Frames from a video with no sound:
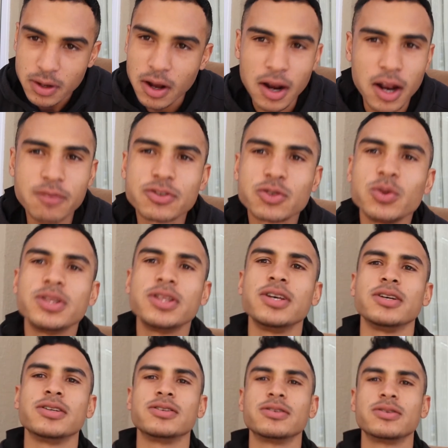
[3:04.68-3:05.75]
I love sweet
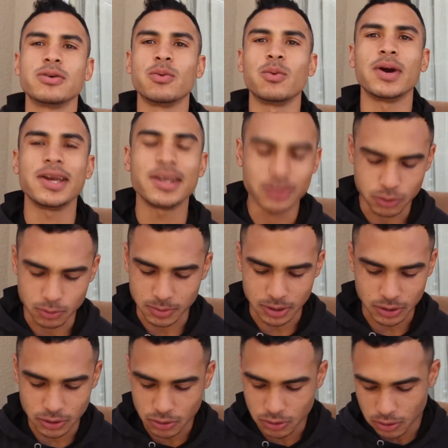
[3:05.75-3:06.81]
things way too
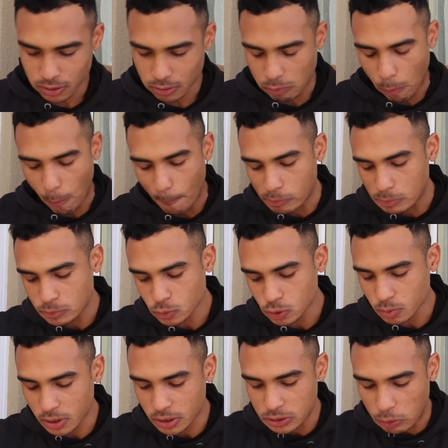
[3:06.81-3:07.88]
much. Oh,
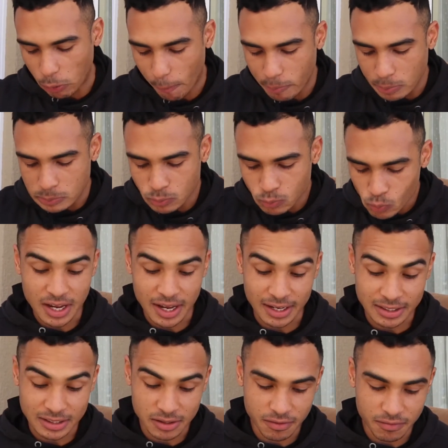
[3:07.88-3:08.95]
it's amazing. It
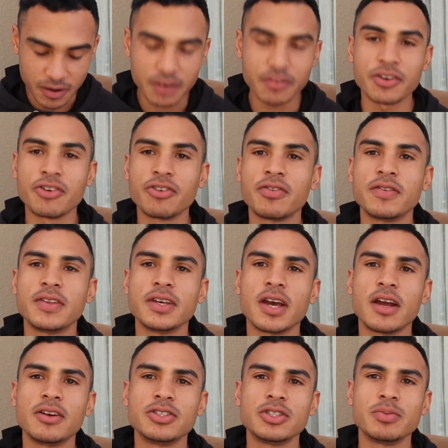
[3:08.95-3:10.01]
has 550
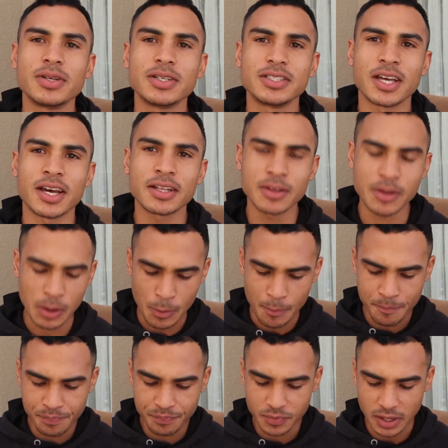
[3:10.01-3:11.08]
calories to be exact.
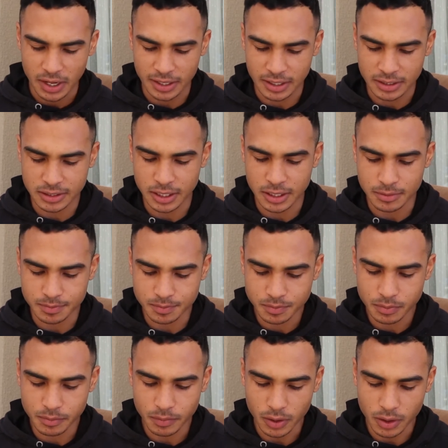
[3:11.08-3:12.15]
Like I said,
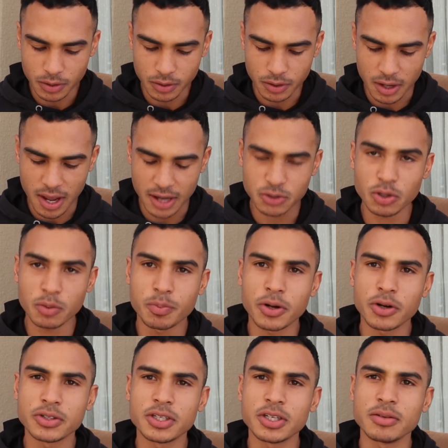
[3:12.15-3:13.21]
the actual
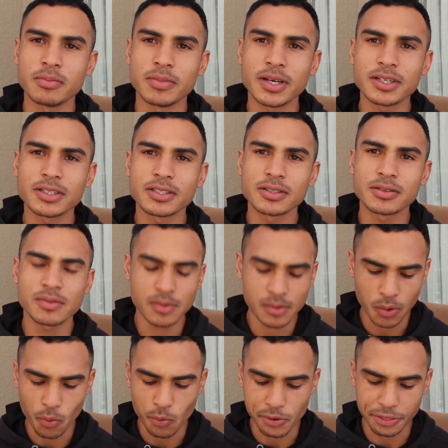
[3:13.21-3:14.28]
protein mix
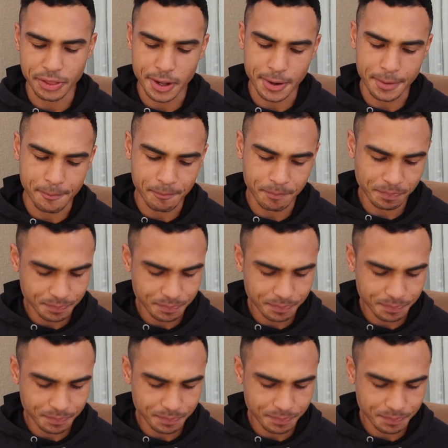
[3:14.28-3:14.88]
with the